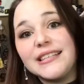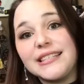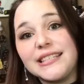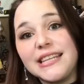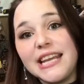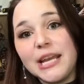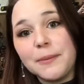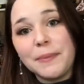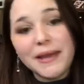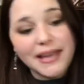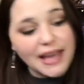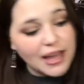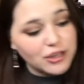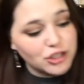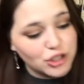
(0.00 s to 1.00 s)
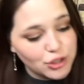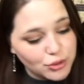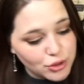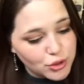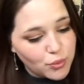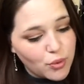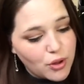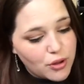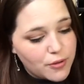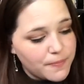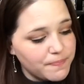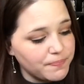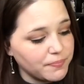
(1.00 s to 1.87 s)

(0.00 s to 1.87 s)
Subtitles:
Sneak peek as usual.